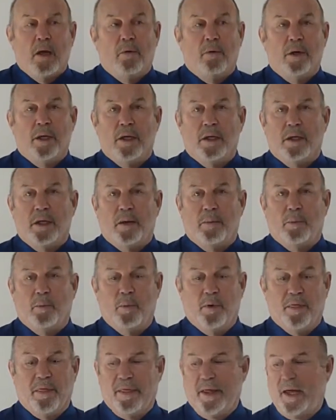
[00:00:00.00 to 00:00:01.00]
we end up
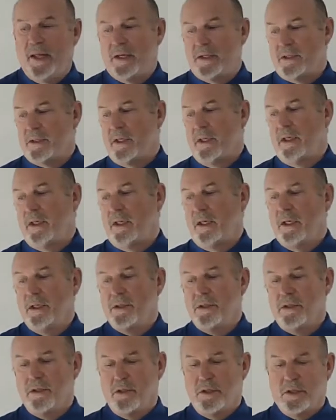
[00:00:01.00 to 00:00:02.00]
with that ascending
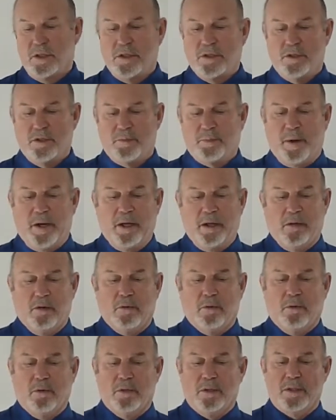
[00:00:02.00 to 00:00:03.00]
into the spinal
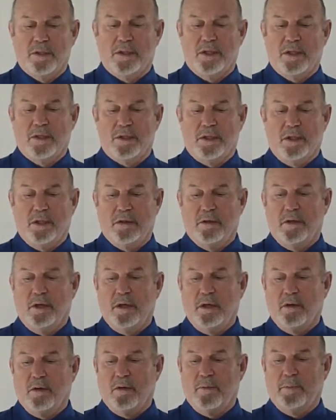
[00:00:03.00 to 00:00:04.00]
cord essentially, either
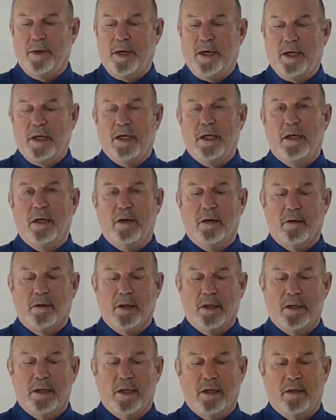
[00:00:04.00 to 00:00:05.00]
here or back here
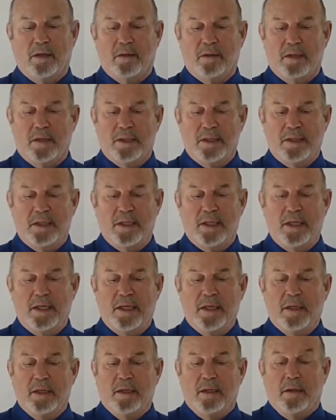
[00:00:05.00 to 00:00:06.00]
at L, uh, T,
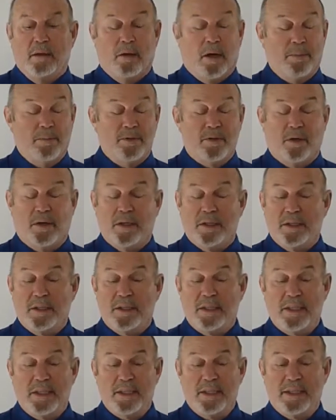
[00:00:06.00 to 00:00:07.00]
I'm sorry, at
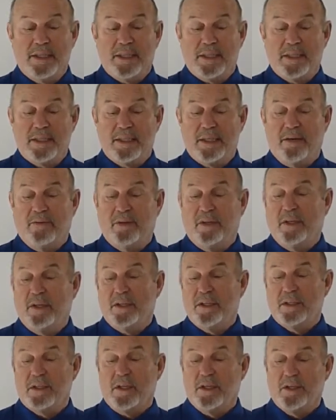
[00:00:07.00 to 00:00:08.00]
C6, 7
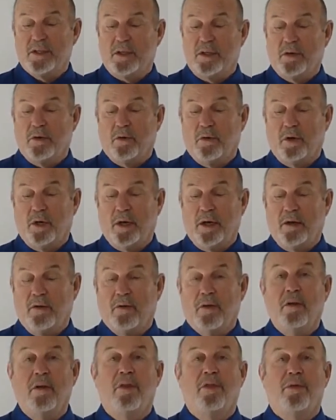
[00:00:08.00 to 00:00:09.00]
essentially, or
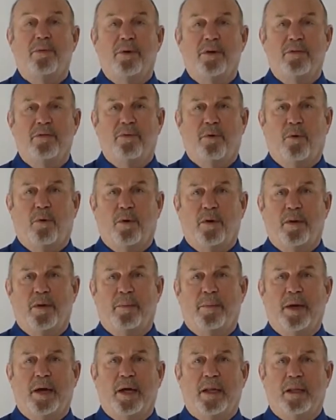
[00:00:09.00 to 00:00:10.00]
L3, 4 in the
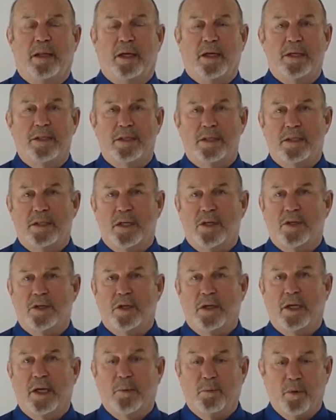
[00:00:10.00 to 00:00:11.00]
back back legs
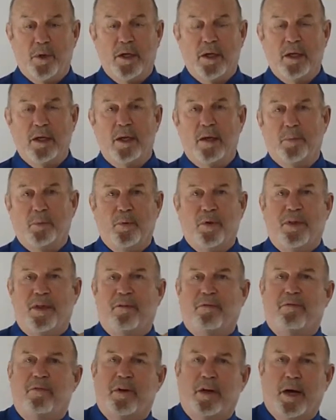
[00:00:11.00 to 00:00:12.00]
essentially and we end up with
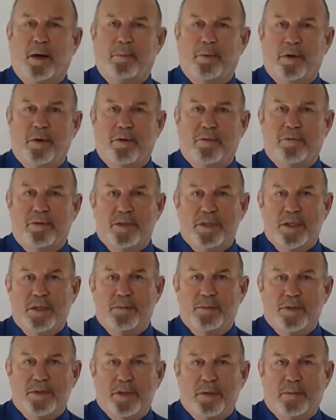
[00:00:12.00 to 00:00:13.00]
that phenomenon of
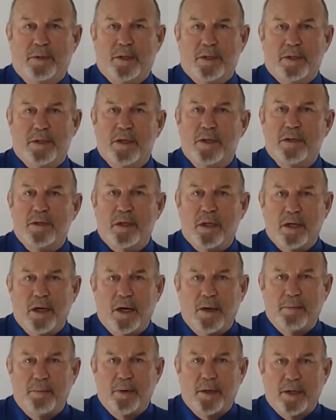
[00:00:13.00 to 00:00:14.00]
vertebral subluxation
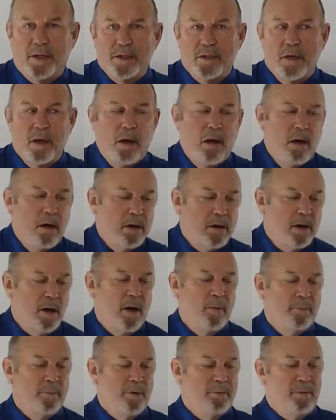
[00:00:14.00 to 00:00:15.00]
complex
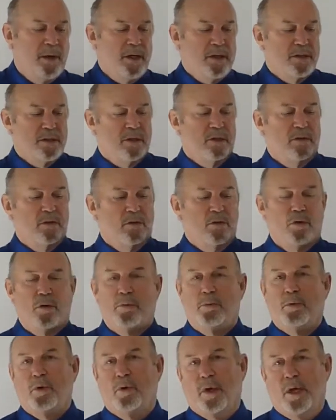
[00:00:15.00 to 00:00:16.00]
compromising the
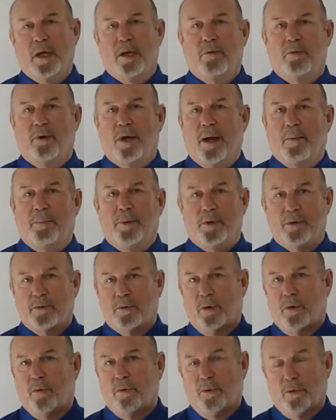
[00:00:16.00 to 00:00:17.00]
normal and rapid
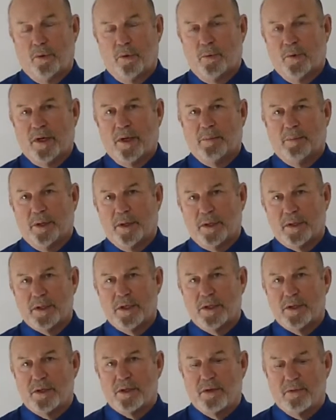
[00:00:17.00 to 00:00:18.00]
growth or
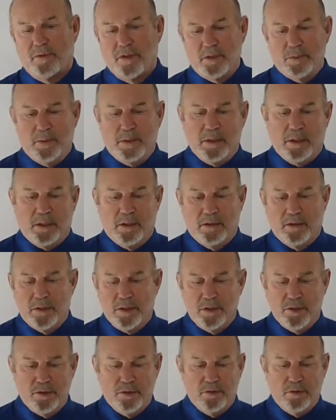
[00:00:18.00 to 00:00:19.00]
rehabilitation of this particular
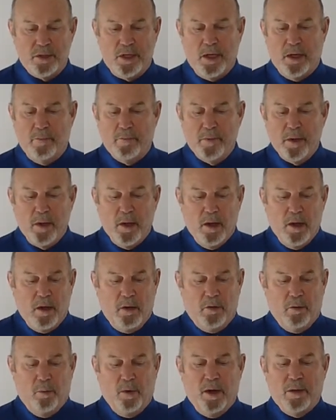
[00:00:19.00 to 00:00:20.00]
tissue now.
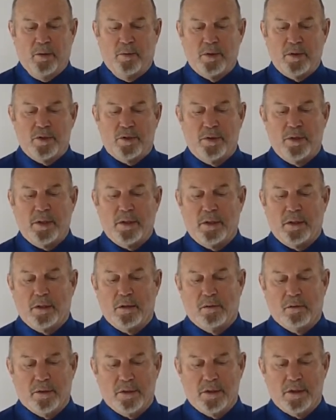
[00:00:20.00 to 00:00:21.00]
The way that we treat it of
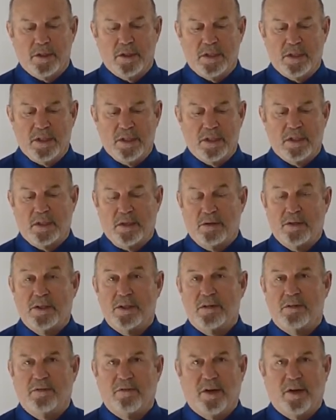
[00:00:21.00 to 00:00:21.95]
course is since there is in